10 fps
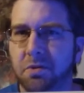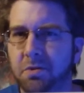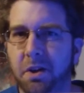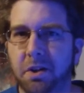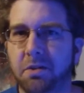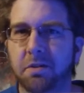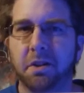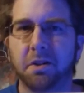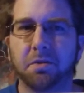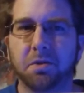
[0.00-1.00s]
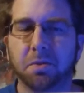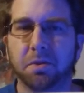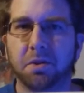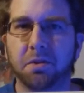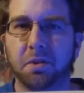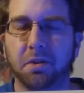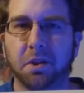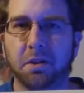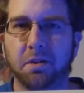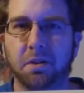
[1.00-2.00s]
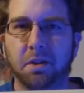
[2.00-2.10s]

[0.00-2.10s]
& Dragons line of stories and all that